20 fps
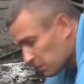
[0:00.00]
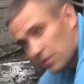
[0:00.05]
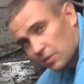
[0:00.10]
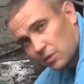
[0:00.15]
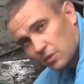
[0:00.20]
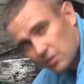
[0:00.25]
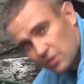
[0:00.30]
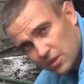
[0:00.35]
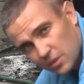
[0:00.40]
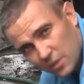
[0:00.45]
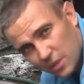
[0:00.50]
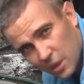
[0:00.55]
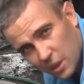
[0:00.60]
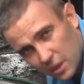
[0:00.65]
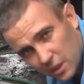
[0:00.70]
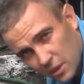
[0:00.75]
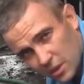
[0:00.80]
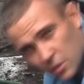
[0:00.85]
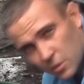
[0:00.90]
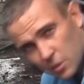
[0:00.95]
foam
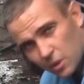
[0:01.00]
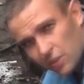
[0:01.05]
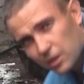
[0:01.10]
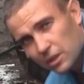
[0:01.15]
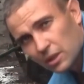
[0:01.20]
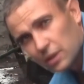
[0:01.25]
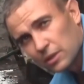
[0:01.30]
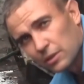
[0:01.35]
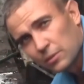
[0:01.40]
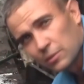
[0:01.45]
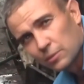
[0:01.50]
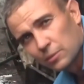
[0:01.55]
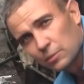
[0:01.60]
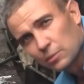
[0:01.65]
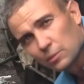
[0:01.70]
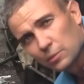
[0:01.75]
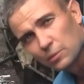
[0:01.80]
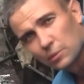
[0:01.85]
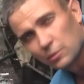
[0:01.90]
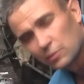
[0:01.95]
supply and wash it,
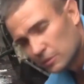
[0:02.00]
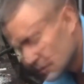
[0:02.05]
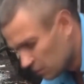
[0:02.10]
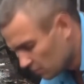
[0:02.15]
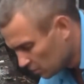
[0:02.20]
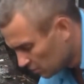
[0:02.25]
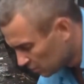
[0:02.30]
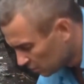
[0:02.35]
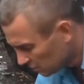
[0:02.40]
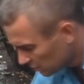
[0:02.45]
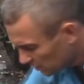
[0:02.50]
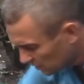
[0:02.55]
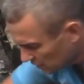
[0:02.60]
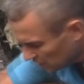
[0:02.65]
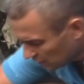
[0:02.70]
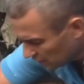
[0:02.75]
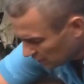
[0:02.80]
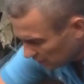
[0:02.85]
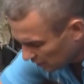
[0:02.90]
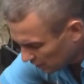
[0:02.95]
because
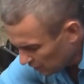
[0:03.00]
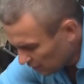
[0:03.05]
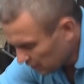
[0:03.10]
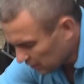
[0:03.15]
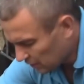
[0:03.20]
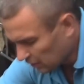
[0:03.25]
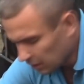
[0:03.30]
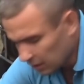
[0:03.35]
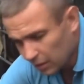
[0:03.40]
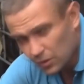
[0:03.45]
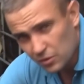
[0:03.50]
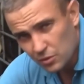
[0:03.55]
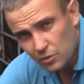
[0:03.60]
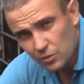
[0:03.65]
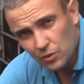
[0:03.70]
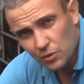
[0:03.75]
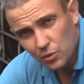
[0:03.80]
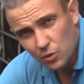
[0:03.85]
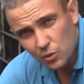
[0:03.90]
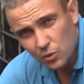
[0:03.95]
when it
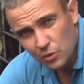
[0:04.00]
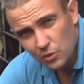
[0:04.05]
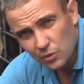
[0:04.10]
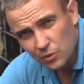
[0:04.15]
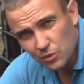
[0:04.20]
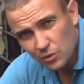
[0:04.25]
sets,